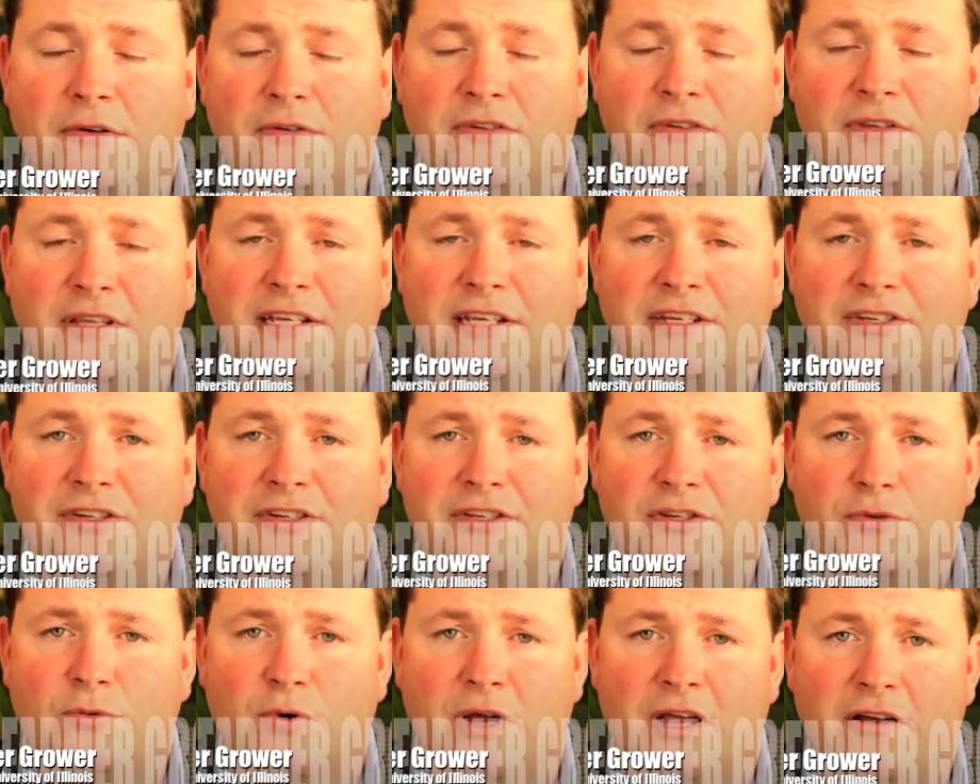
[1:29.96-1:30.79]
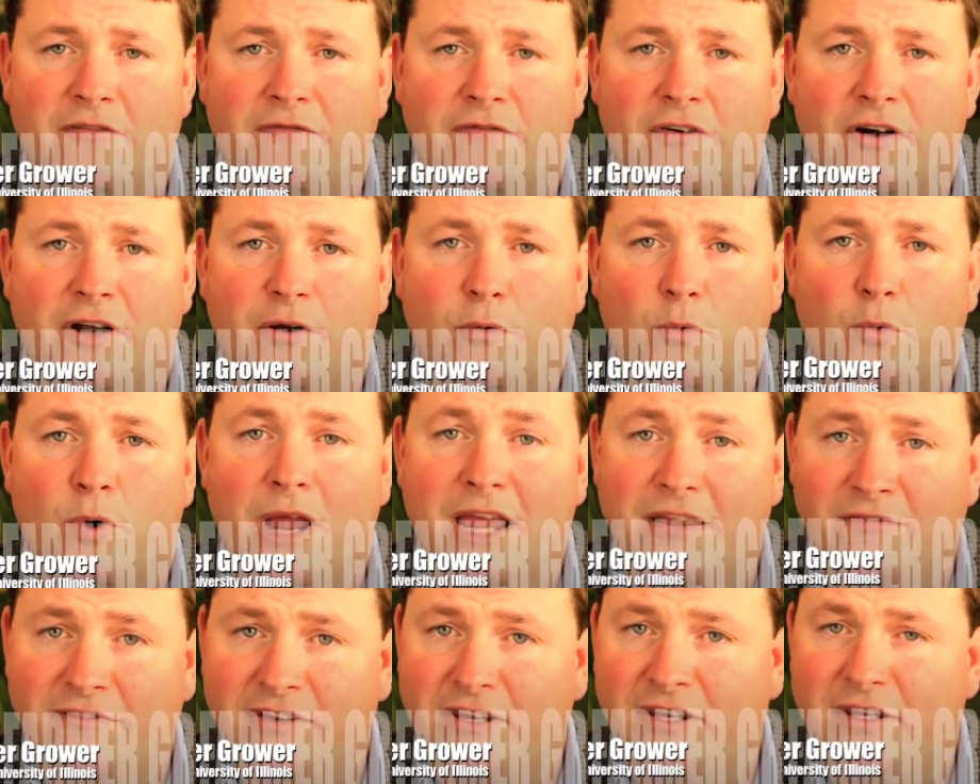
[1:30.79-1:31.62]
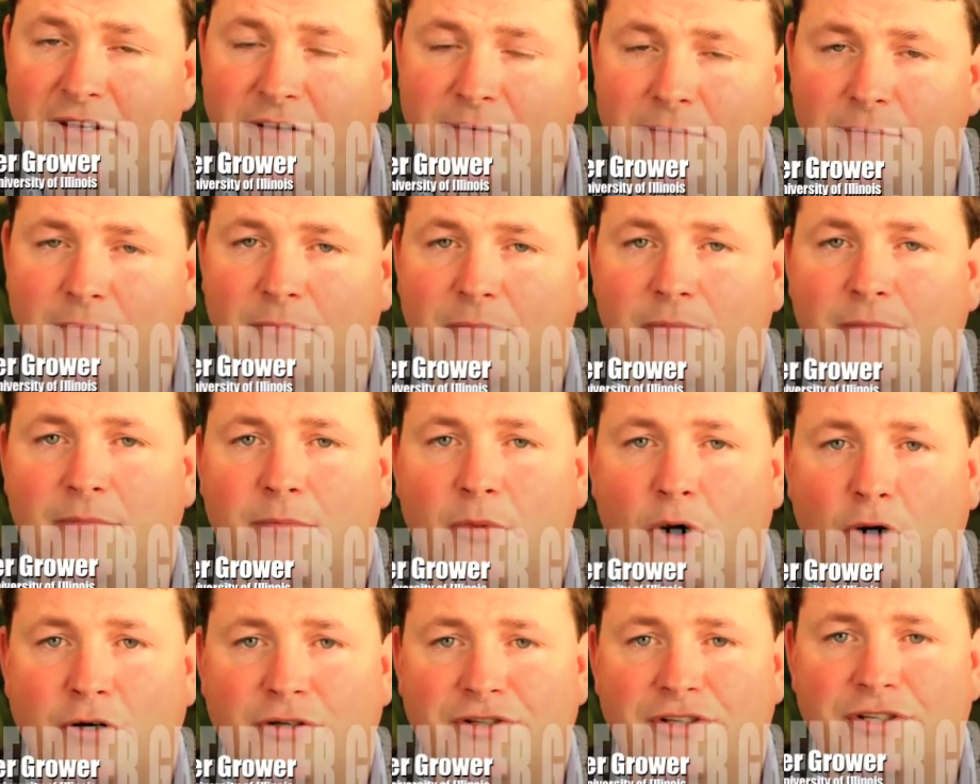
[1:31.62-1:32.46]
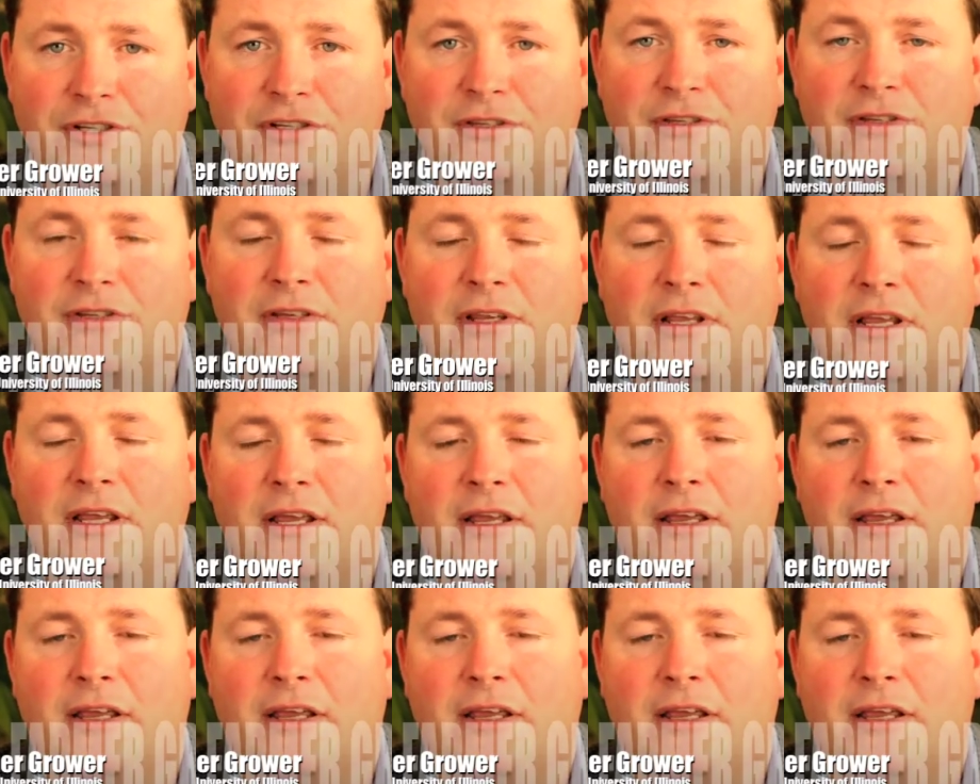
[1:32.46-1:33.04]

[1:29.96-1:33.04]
lesions will have very wavy margins.